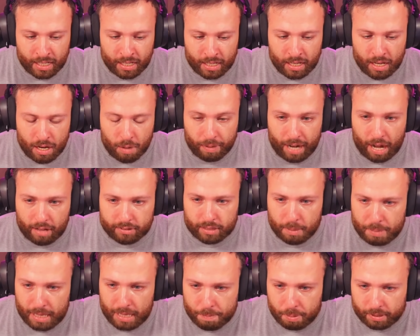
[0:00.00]
Without the
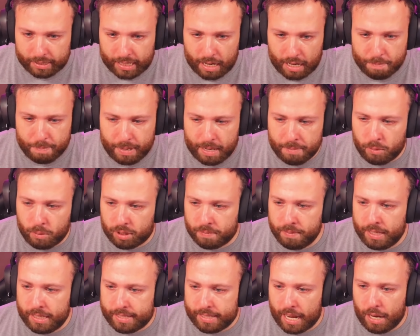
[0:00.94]
people that have been with
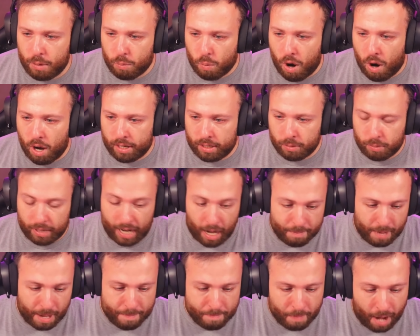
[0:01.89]
me day one, without
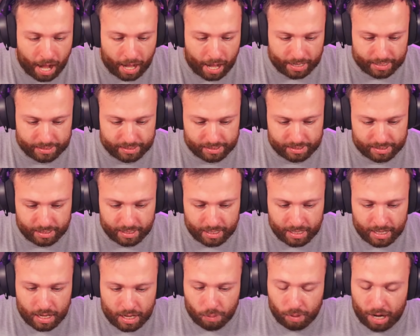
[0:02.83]
my mods,
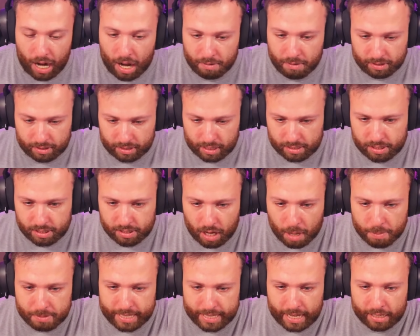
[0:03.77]
without the
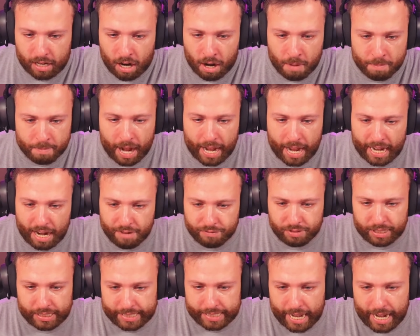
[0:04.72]
subs that come by
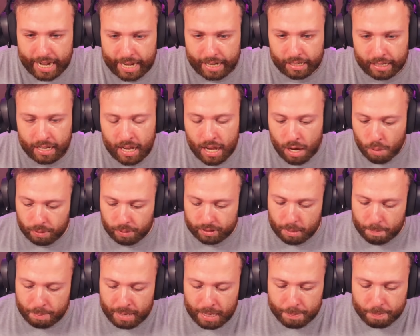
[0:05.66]
every day, with the
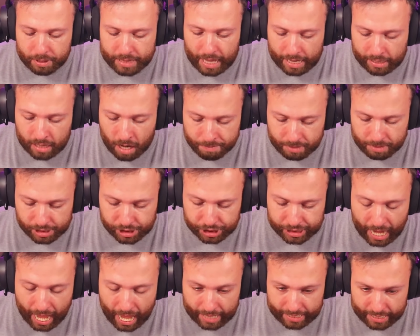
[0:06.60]
people that come to
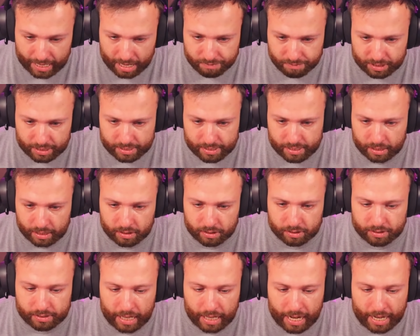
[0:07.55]
chat every single
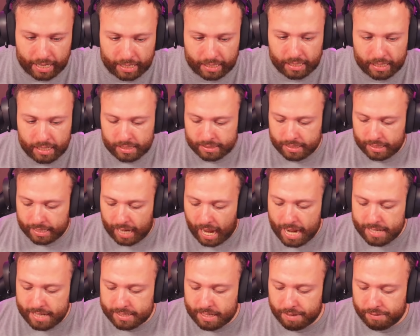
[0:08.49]
day, the
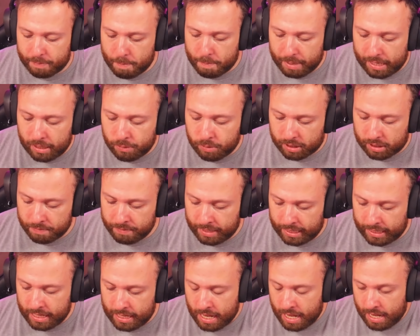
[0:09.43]
guys that have been with
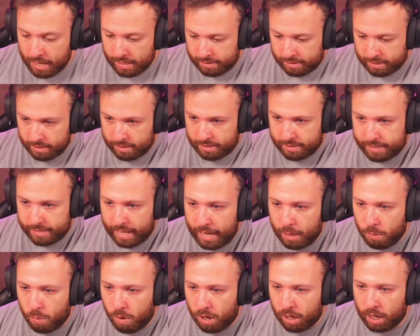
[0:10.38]
me since day
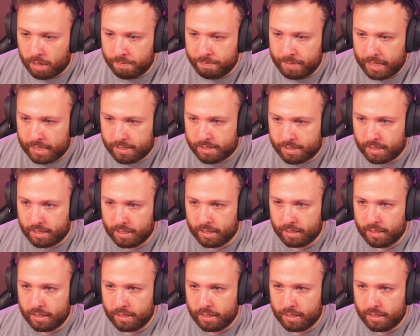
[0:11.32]
one on Mixer,